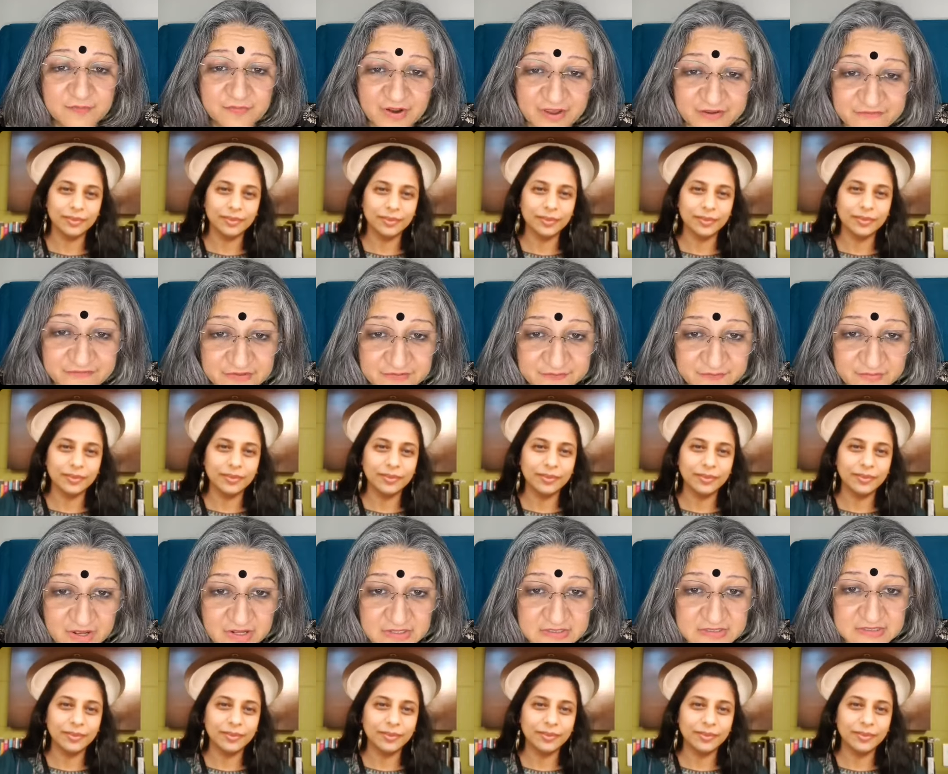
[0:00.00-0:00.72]
Speaker 1: like
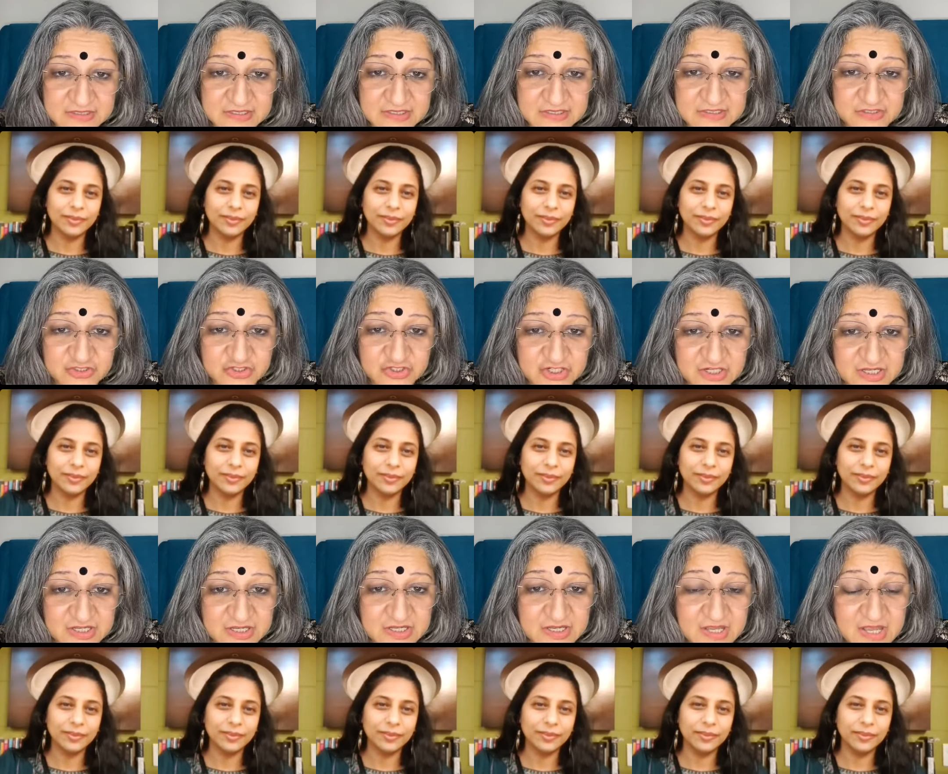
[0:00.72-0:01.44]
just start
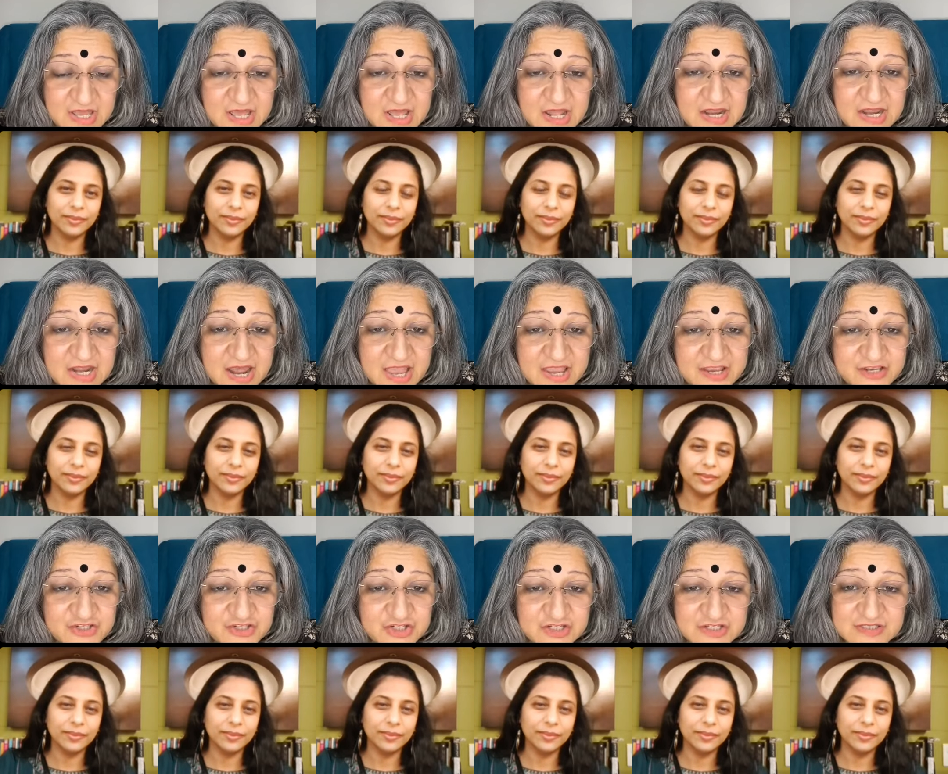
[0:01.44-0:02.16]
of masturbation
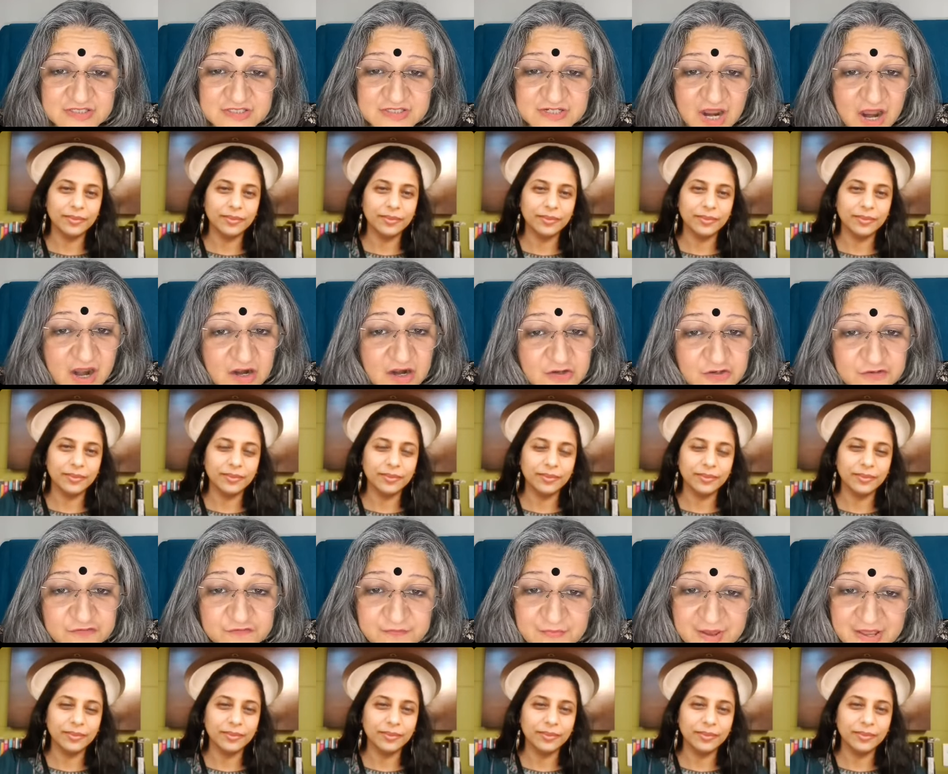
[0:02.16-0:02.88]
and peer
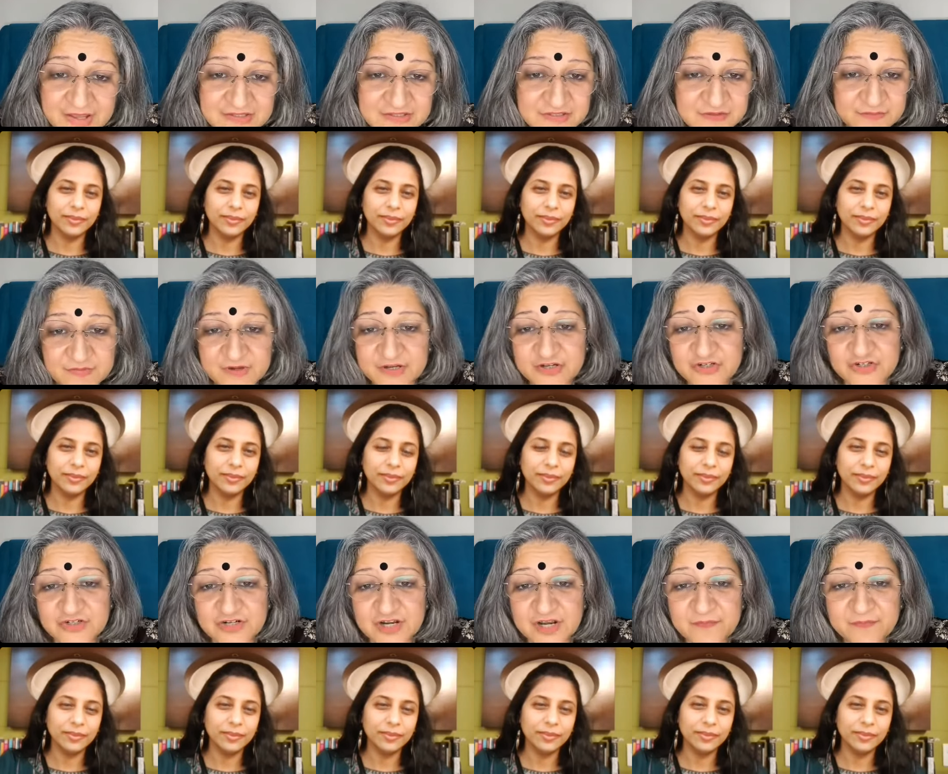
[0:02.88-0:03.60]
pressure also building up.
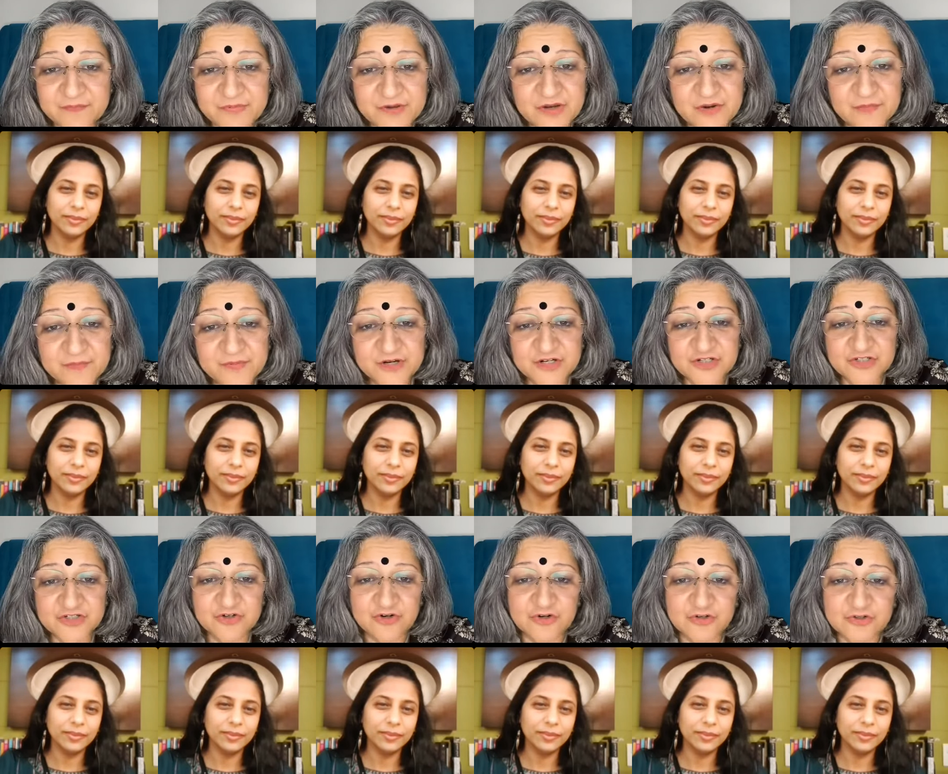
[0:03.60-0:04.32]
What should I
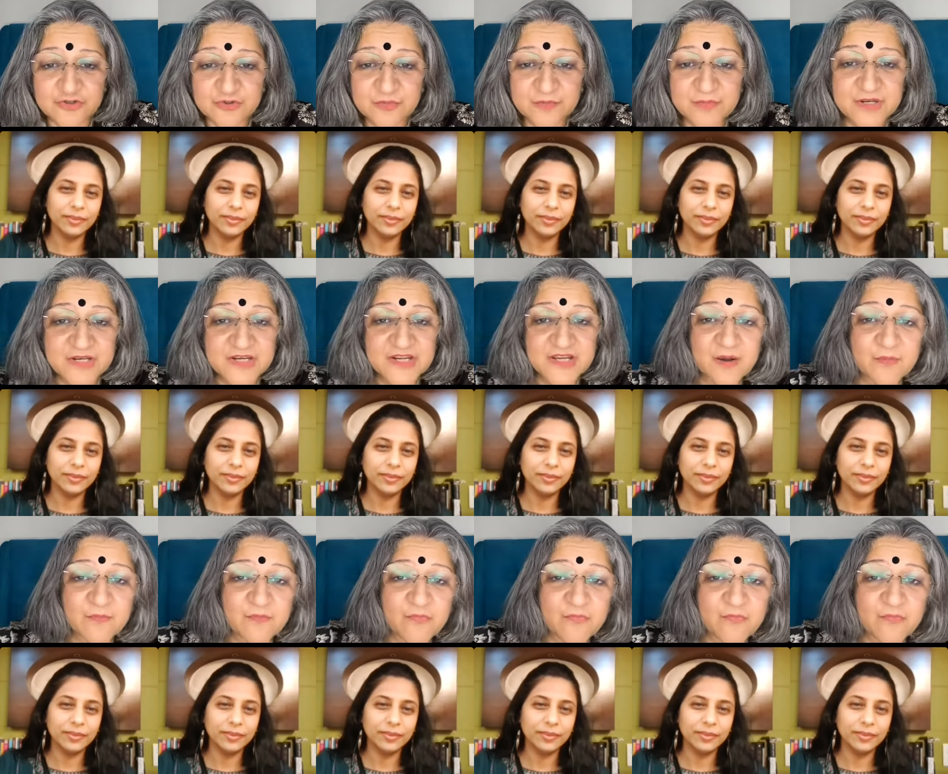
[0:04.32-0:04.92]
do here?